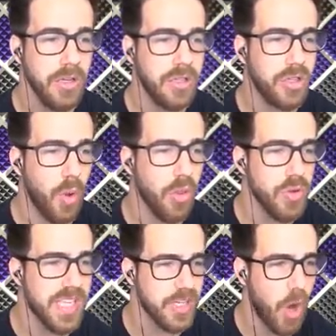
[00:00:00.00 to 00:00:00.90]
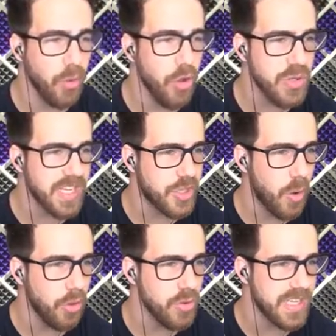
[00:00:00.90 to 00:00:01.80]
Don't lose it, don't lose it,
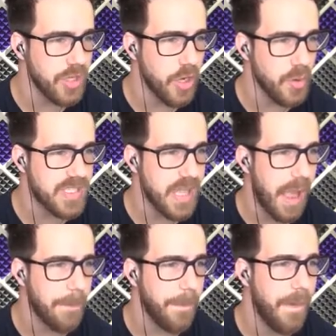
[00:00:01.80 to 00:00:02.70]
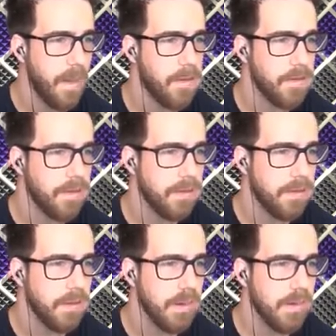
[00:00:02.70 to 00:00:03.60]
don't lose it. You don't stop.
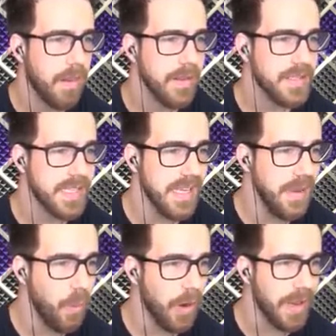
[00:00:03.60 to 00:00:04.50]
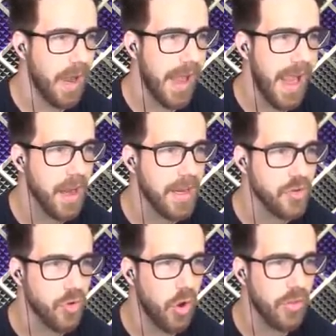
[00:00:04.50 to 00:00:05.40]
See, working on air
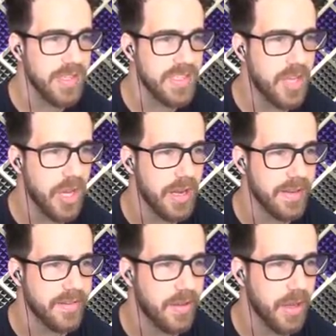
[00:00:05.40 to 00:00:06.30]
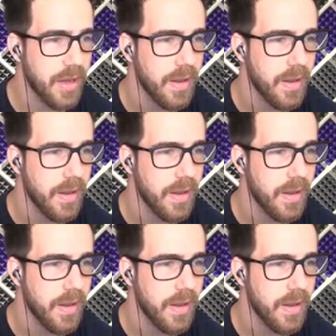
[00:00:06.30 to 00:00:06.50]
control. This is good, this is good.